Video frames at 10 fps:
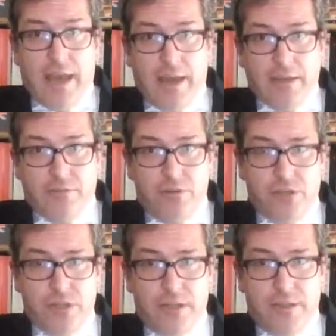And, and
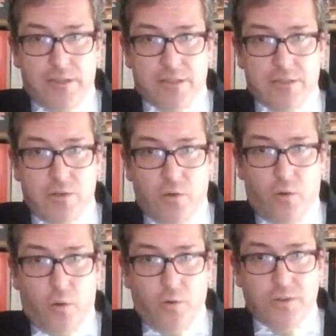crucially, this
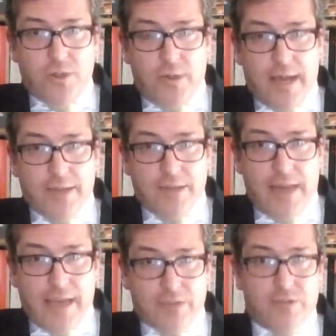law also has
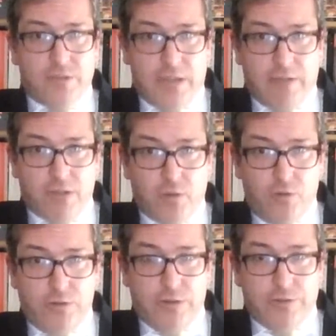an
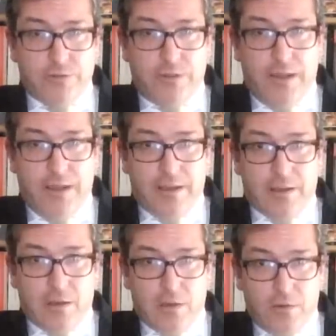extraterritorial uh,
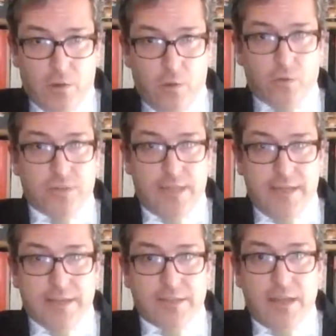clause
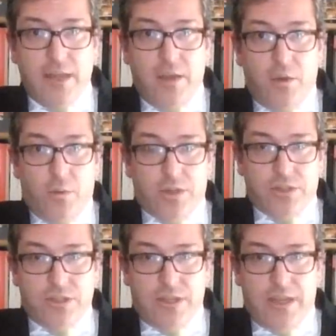in it,
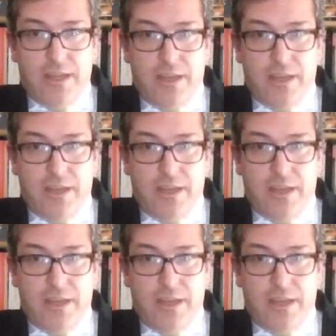which,